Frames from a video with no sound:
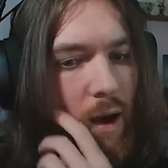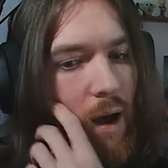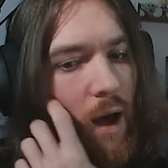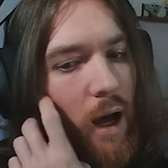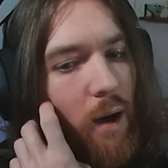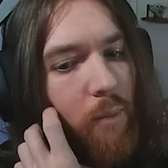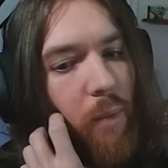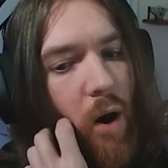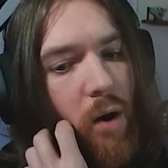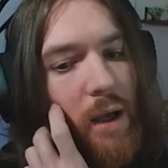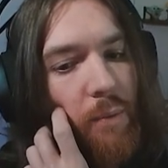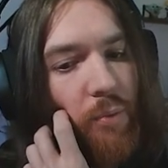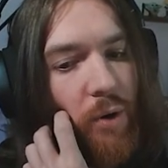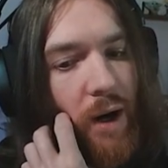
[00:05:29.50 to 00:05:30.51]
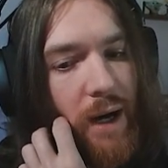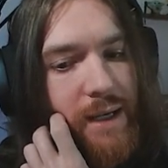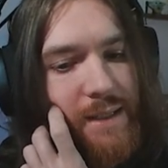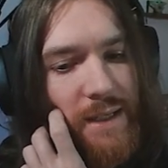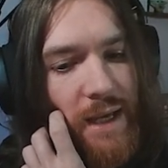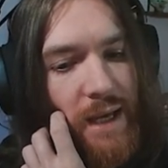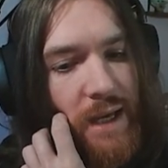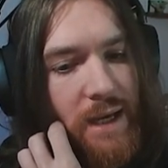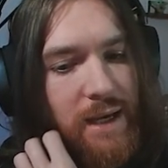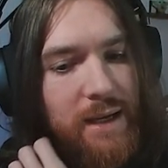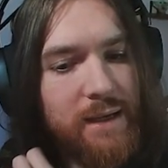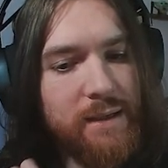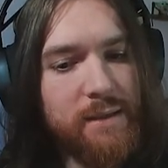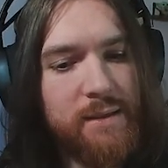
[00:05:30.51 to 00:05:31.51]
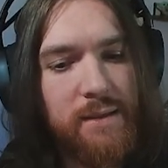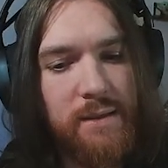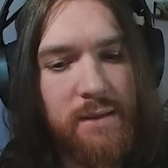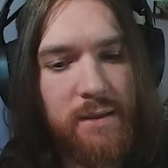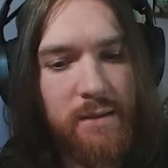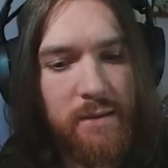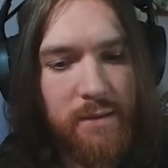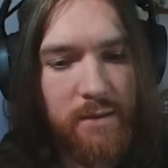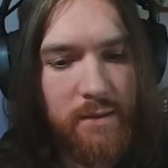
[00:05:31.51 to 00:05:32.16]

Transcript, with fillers: Uh, market price is